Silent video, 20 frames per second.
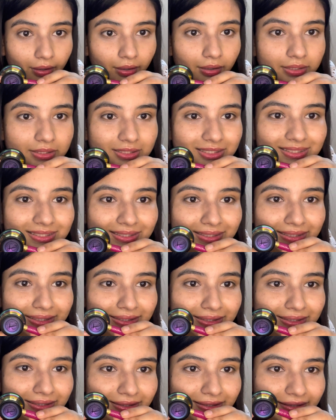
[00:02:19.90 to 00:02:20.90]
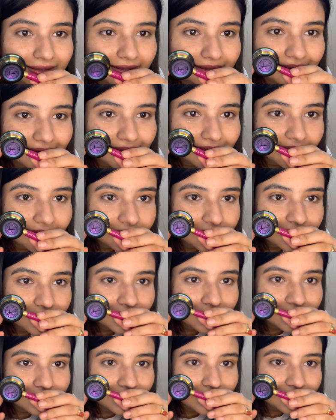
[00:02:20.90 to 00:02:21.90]
see,
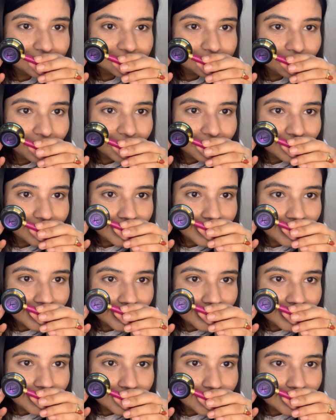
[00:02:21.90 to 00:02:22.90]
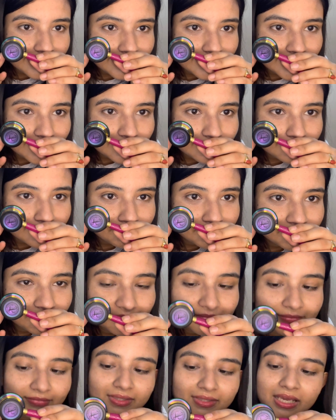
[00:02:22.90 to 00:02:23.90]
that's my name.
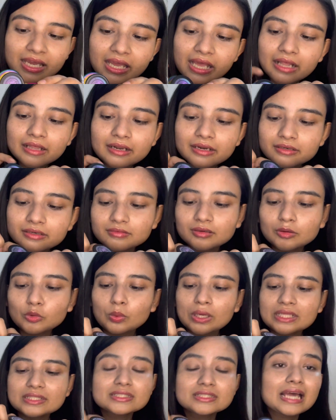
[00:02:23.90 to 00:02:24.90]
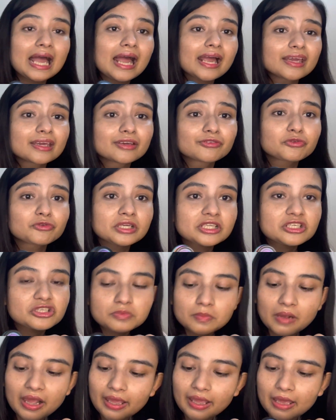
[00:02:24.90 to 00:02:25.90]
And once I finish
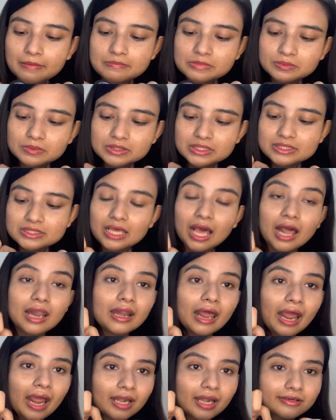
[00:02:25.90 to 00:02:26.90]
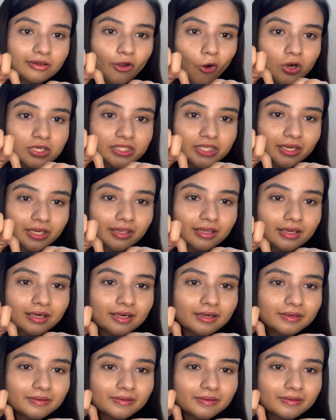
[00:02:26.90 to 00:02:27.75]
my MBBS, I'll add doctor here.